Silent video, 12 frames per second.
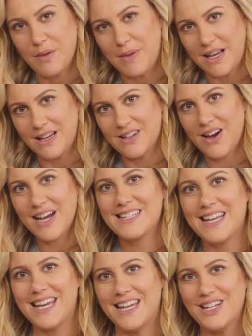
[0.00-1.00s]
can make a nice
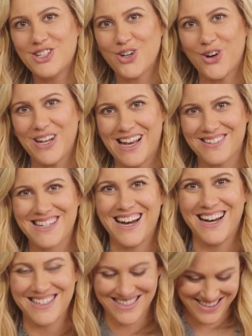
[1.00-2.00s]
edge on our
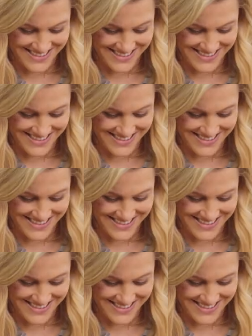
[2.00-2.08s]
tart.